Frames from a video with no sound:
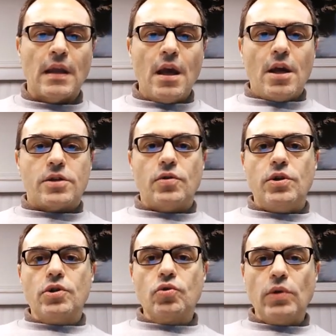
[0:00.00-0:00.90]
So
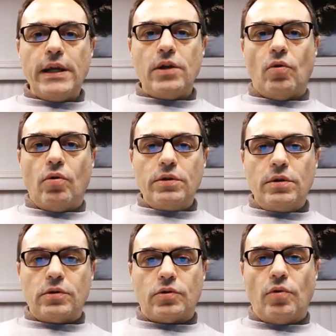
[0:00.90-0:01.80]
usually, in order
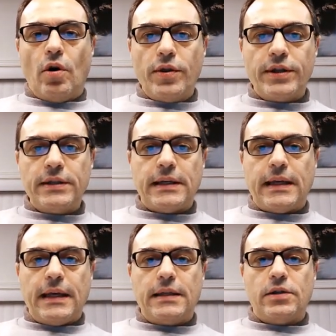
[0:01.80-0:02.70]
to
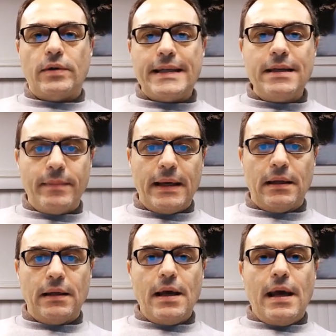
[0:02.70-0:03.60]
authenticate your email
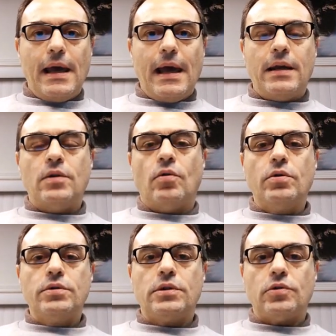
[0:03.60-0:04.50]
and in
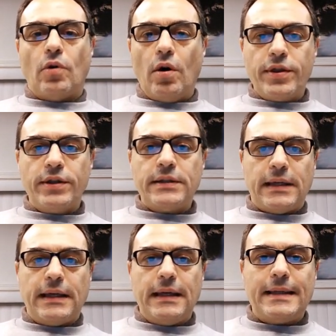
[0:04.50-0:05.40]
order to
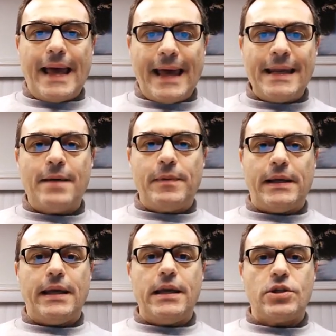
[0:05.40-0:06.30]
authenticate any
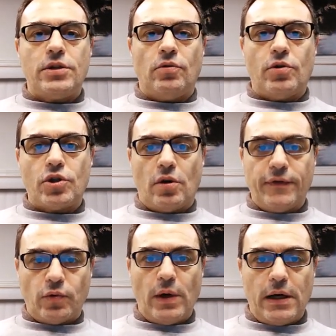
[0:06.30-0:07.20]
application or
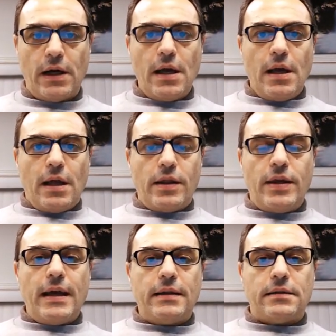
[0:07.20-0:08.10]
software
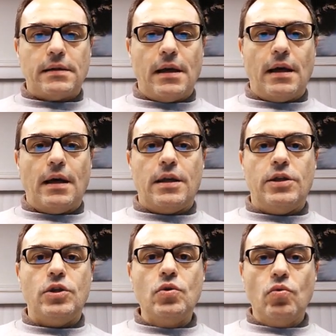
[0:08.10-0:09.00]
that
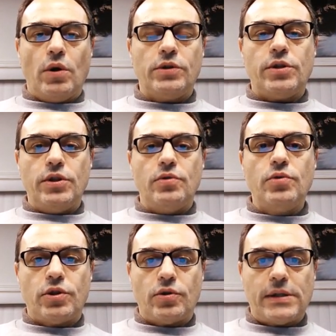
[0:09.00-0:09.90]
you want to use
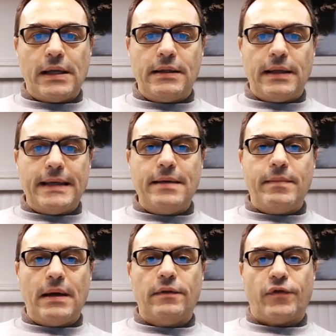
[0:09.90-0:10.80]
to send
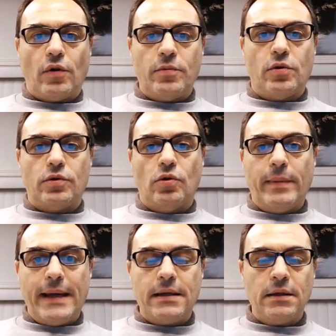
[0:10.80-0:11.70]
email from your
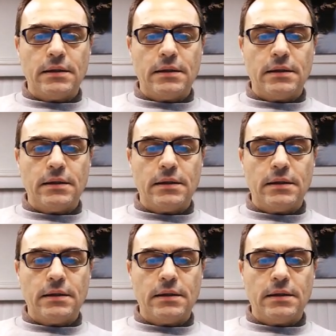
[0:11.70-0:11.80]
domain,